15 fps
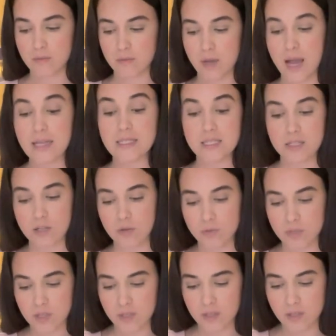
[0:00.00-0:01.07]
ideal with
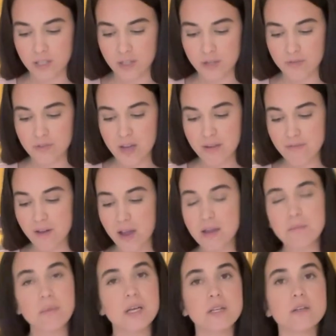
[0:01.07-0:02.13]
the calligraphy, I
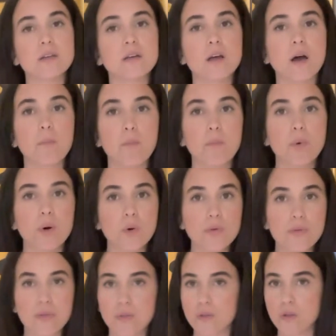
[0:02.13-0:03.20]
find, but both
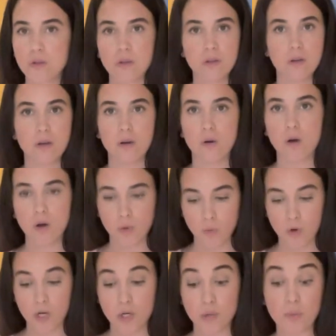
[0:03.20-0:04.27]

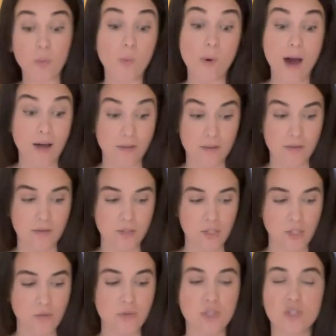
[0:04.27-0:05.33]
work well.
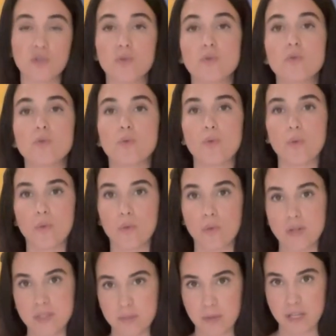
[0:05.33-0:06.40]
So do
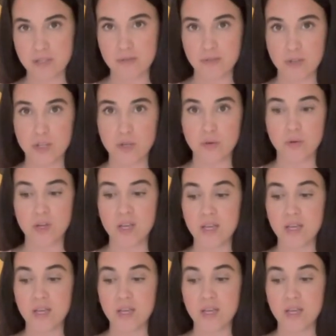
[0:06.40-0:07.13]
what's best for you.